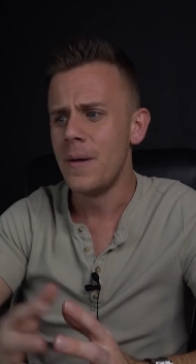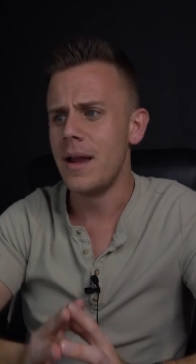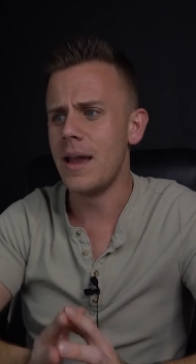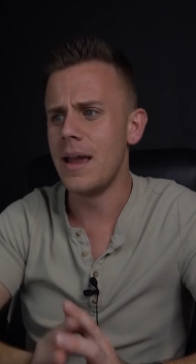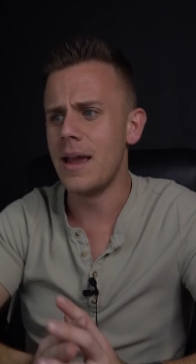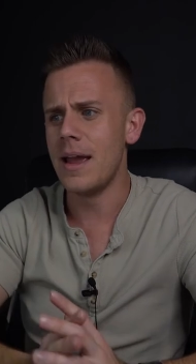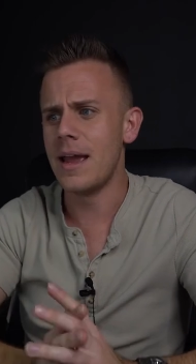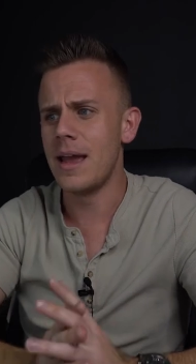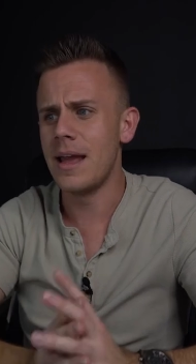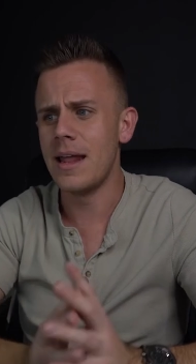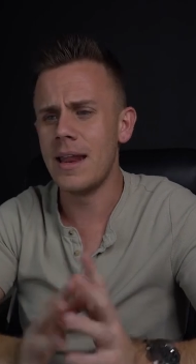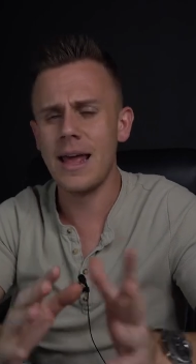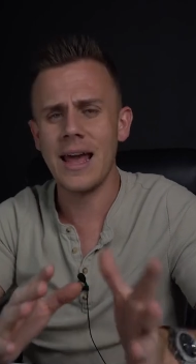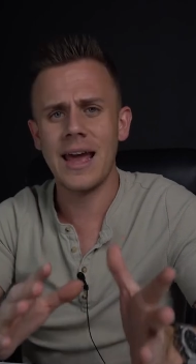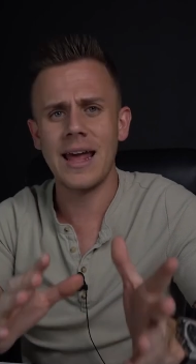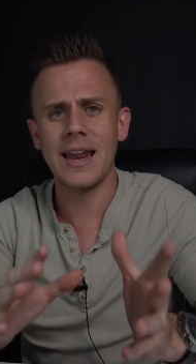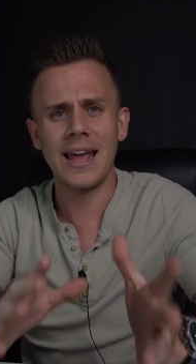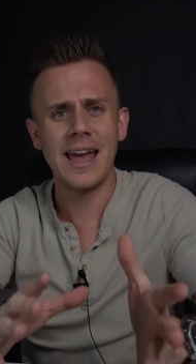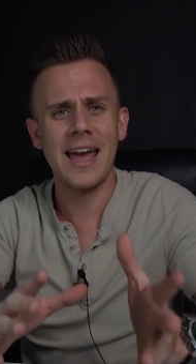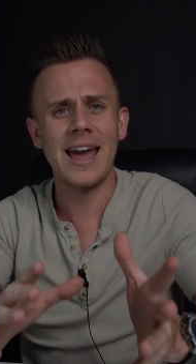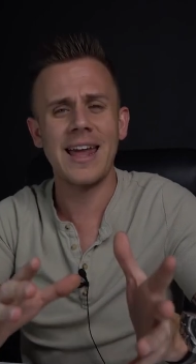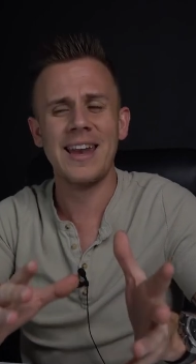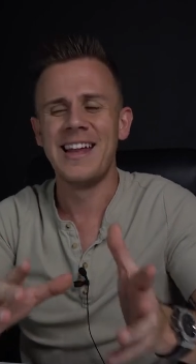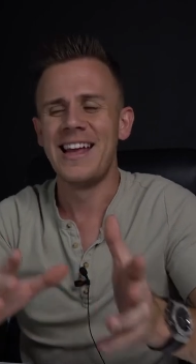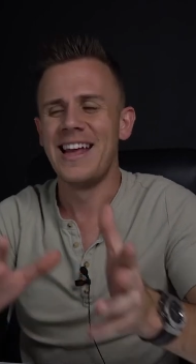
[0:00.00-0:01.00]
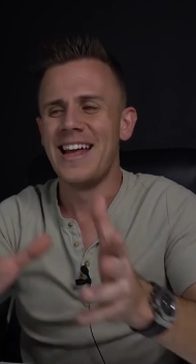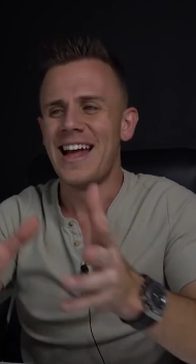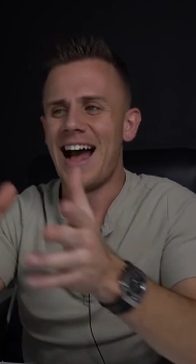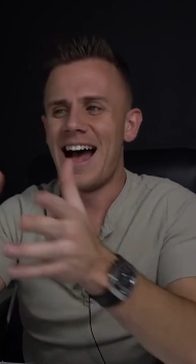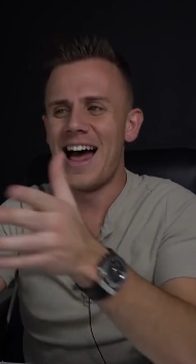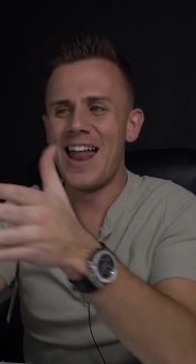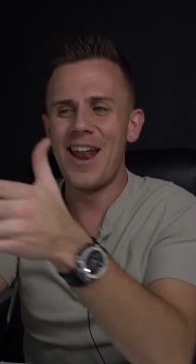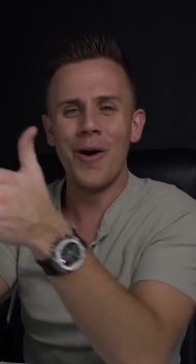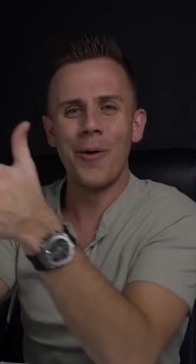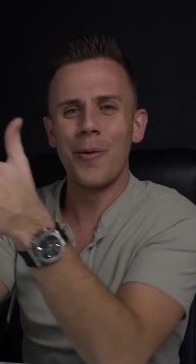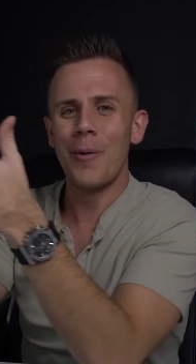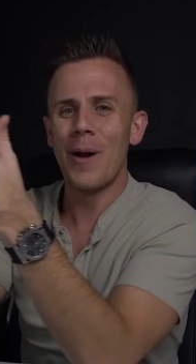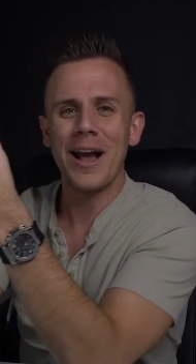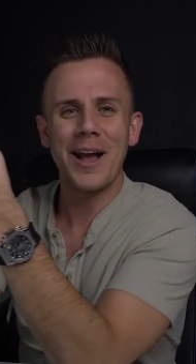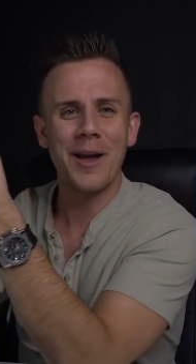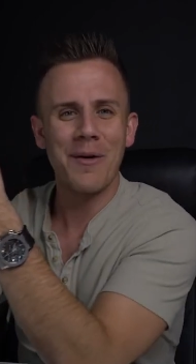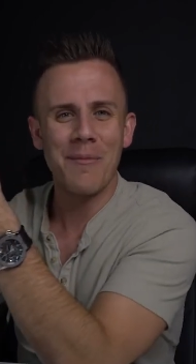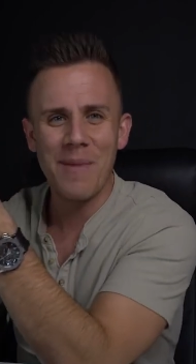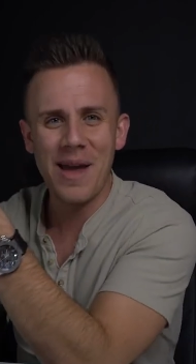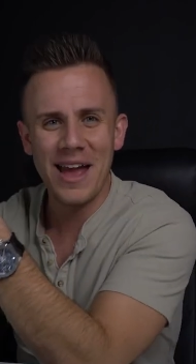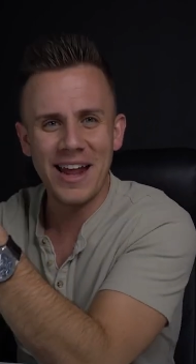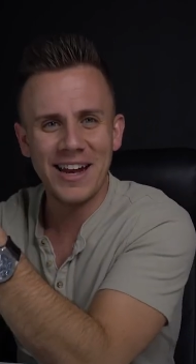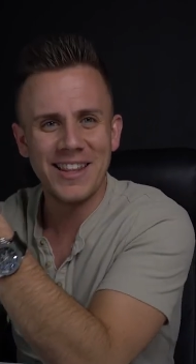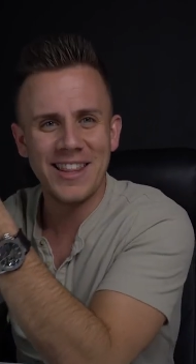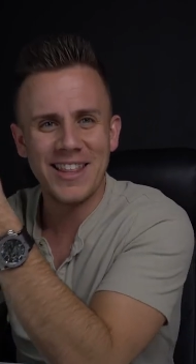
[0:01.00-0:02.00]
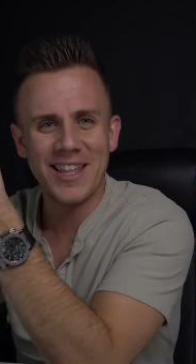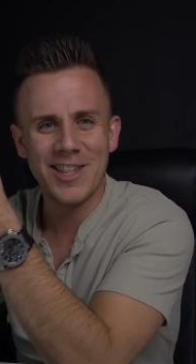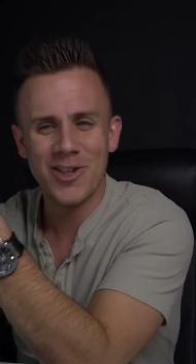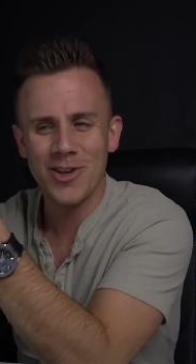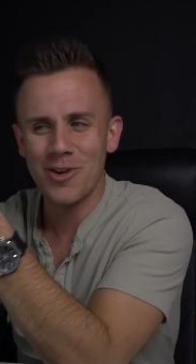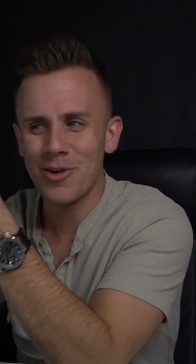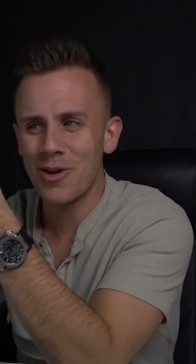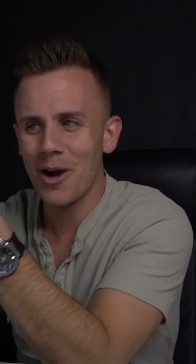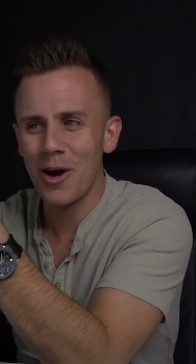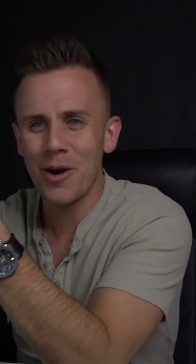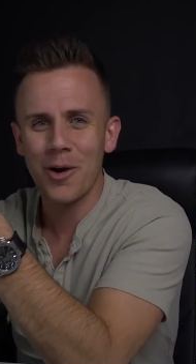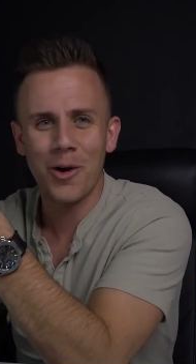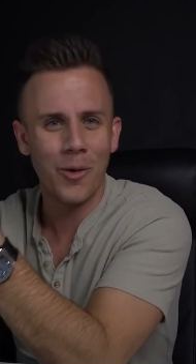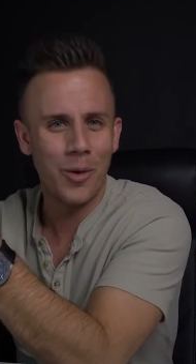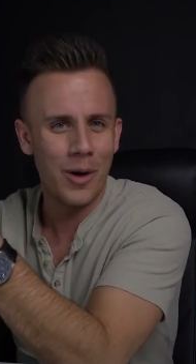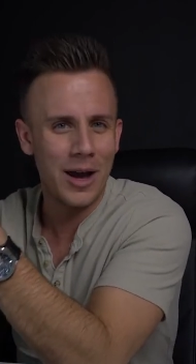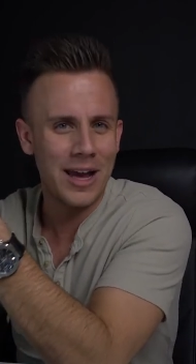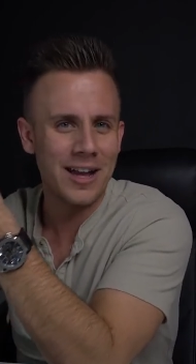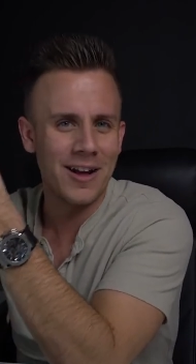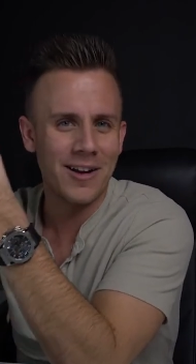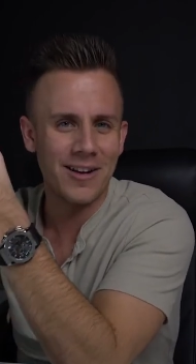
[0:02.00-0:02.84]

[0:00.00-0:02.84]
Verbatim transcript: And, and again, I don't recommend that you go quit